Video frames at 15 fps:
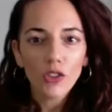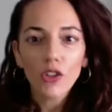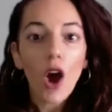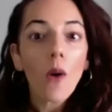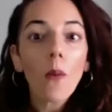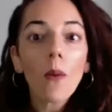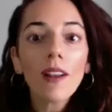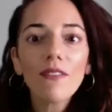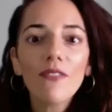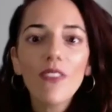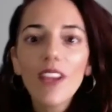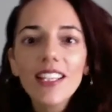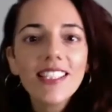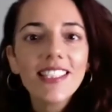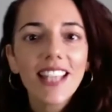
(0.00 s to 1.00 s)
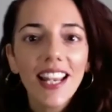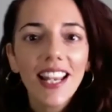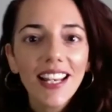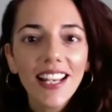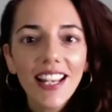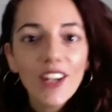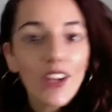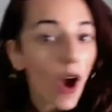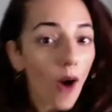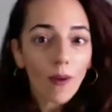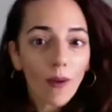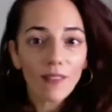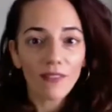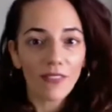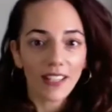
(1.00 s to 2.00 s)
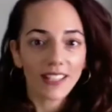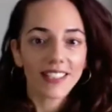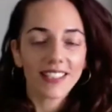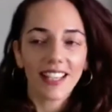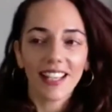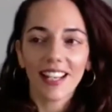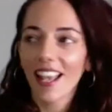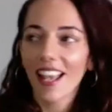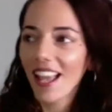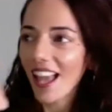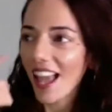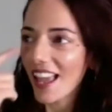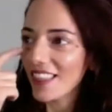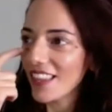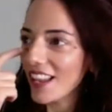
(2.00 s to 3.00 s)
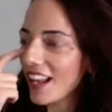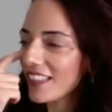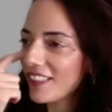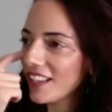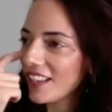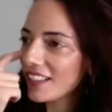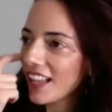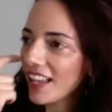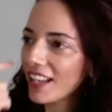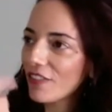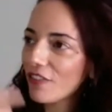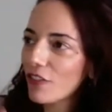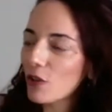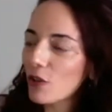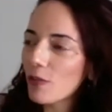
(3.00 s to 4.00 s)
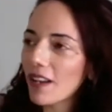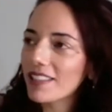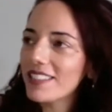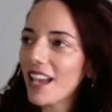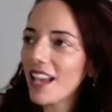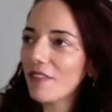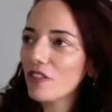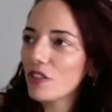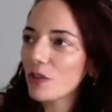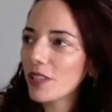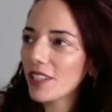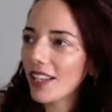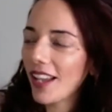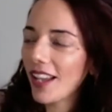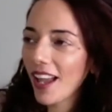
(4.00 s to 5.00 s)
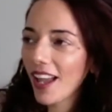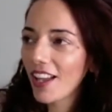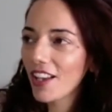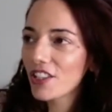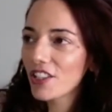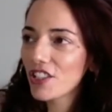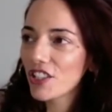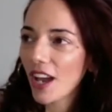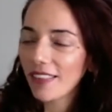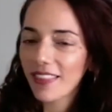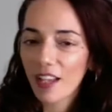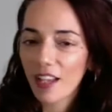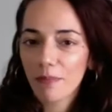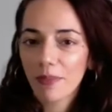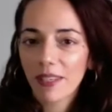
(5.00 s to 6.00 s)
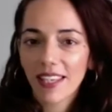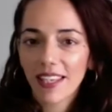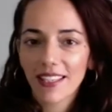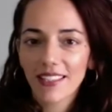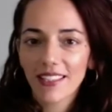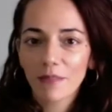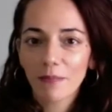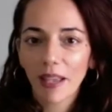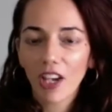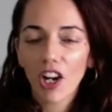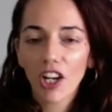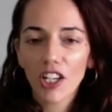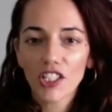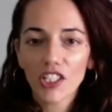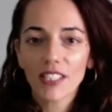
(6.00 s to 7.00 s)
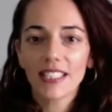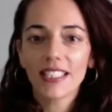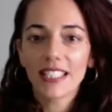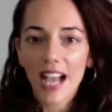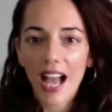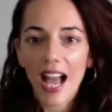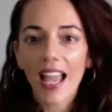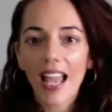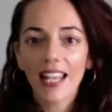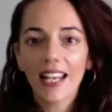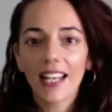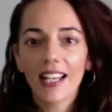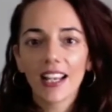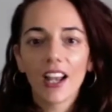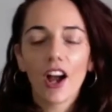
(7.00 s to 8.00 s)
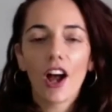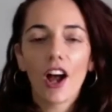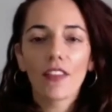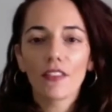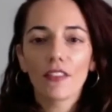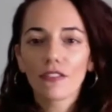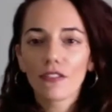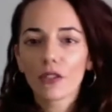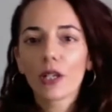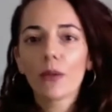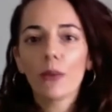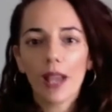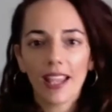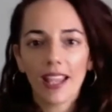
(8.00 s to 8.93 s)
No one fixed it. No one fixed it. And then I think like a few months after we shot that piece, my car just died on the freeway.